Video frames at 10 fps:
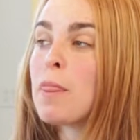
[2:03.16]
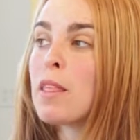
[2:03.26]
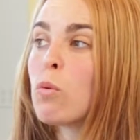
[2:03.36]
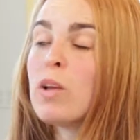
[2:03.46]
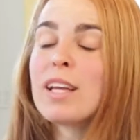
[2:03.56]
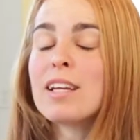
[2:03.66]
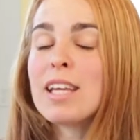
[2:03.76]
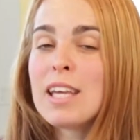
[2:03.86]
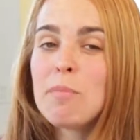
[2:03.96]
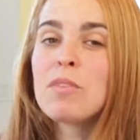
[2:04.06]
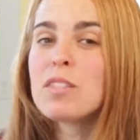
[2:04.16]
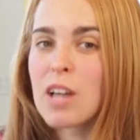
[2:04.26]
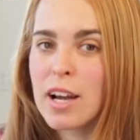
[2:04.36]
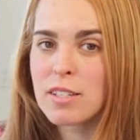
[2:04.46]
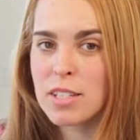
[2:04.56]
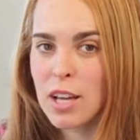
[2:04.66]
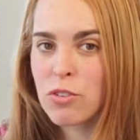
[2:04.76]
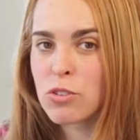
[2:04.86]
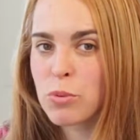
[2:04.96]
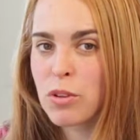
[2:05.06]
we can keep these high
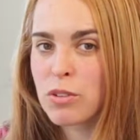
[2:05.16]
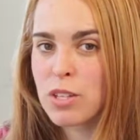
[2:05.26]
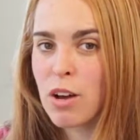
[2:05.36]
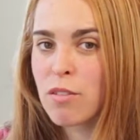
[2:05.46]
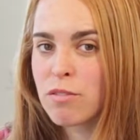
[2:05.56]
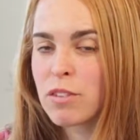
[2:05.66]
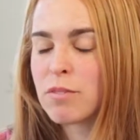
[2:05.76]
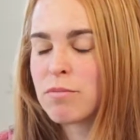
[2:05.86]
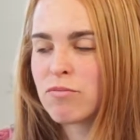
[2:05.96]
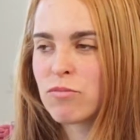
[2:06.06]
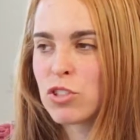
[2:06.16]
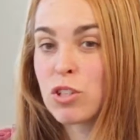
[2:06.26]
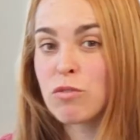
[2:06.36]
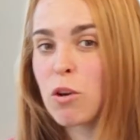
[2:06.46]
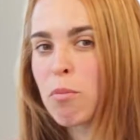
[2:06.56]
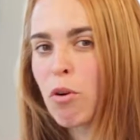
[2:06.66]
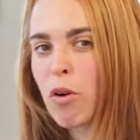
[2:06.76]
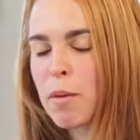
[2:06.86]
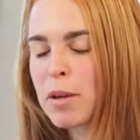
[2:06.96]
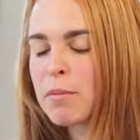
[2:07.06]
standards with ourselves, shift our
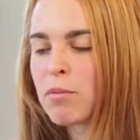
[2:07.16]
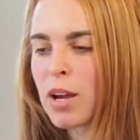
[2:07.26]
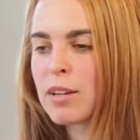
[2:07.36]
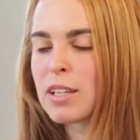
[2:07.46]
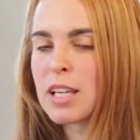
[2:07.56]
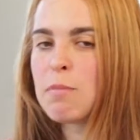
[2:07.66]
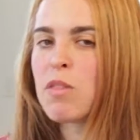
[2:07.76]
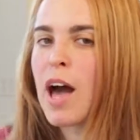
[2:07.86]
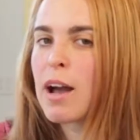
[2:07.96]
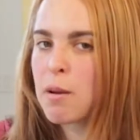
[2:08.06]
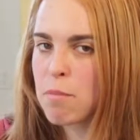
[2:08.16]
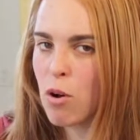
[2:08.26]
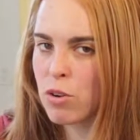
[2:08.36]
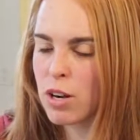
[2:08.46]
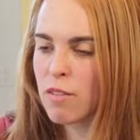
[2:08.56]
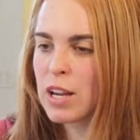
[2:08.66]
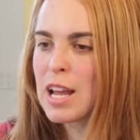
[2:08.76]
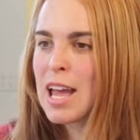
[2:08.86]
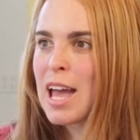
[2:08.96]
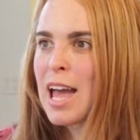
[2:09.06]
programming, right? Keep that component of it,
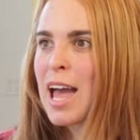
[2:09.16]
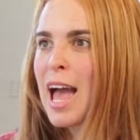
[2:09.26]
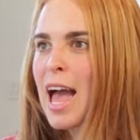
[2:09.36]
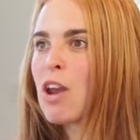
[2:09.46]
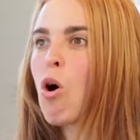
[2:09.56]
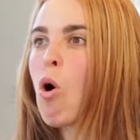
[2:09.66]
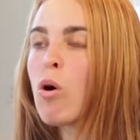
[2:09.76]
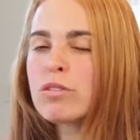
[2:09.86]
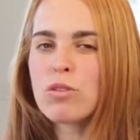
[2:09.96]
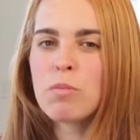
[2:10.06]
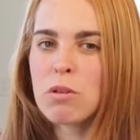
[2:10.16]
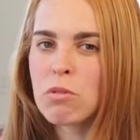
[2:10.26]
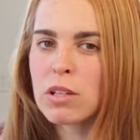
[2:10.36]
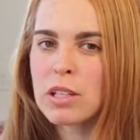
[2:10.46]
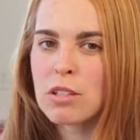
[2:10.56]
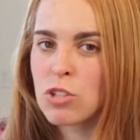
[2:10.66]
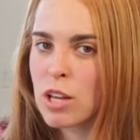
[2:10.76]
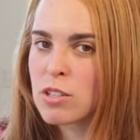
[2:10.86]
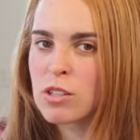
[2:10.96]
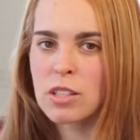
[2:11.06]
and also be really
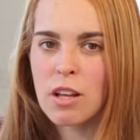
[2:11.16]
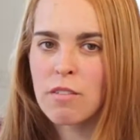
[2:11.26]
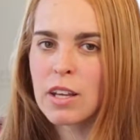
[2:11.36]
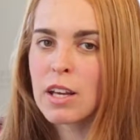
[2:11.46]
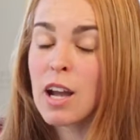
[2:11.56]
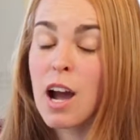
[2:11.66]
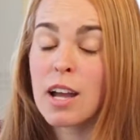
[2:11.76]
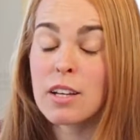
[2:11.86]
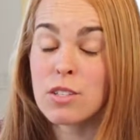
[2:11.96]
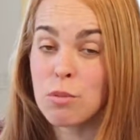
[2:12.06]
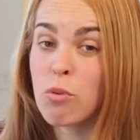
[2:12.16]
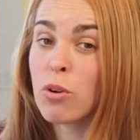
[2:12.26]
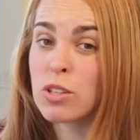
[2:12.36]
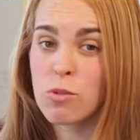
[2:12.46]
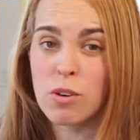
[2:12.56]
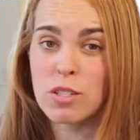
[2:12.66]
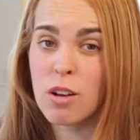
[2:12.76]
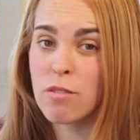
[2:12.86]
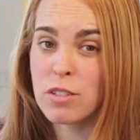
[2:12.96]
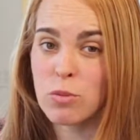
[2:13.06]
gentle and loving and kind and supporting to
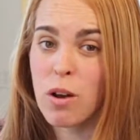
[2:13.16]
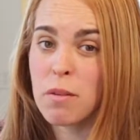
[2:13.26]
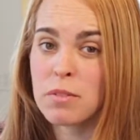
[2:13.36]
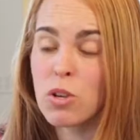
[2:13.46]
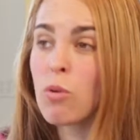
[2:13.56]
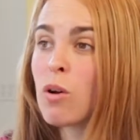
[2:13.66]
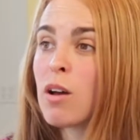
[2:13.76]
ourselves as well. So